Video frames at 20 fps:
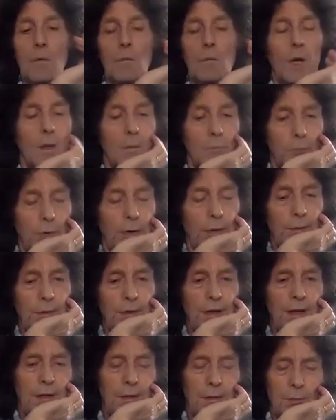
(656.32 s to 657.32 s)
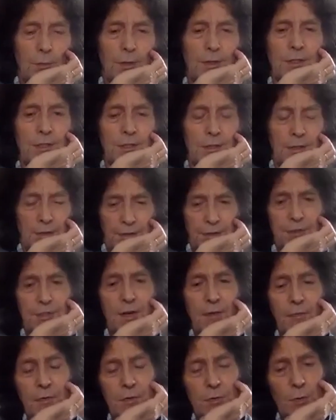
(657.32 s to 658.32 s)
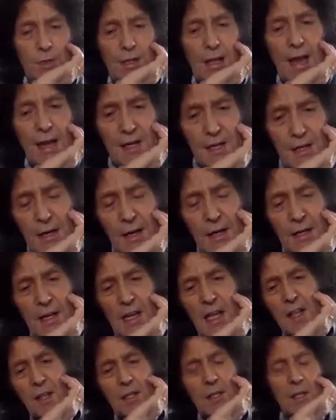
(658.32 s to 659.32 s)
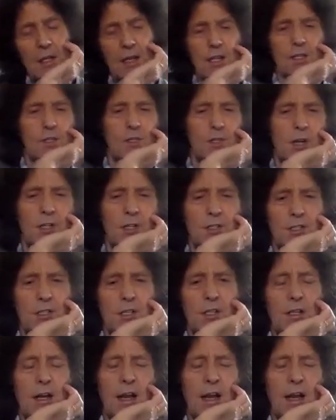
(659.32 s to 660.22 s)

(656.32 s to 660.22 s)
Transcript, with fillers: Well, what, what, the difference with Andy and Ethan, Ethan Johns did the